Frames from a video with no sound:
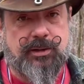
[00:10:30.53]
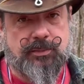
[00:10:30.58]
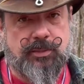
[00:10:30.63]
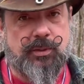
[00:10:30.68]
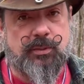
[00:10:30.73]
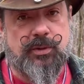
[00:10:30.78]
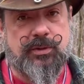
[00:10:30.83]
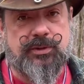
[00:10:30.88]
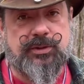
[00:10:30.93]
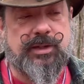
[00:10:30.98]
but
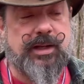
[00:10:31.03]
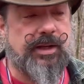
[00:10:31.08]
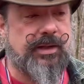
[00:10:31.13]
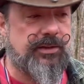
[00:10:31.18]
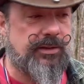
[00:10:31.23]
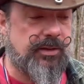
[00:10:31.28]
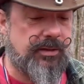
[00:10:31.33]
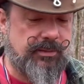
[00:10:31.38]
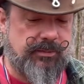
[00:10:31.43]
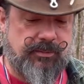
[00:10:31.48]
we'll say
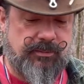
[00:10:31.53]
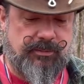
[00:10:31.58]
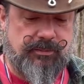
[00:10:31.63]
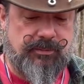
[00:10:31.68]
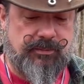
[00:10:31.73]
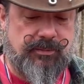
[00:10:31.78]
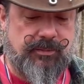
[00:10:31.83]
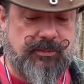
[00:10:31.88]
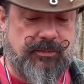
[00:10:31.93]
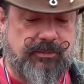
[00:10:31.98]
it's a
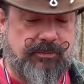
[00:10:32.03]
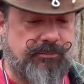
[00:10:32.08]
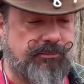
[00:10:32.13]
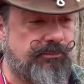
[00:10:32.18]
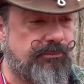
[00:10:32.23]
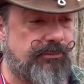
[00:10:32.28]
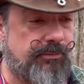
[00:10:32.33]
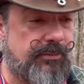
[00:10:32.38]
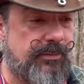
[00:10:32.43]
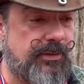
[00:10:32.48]

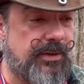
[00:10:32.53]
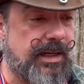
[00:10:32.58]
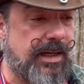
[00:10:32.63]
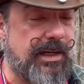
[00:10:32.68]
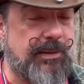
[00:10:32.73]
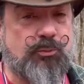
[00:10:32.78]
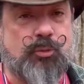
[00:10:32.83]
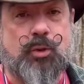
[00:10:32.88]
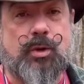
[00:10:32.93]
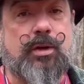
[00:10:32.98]

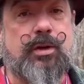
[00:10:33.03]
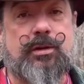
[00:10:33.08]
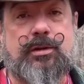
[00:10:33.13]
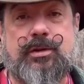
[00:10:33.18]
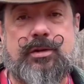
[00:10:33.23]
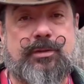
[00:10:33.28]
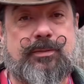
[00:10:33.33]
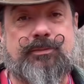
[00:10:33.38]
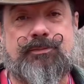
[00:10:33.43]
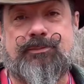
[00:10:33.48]
Deep Woods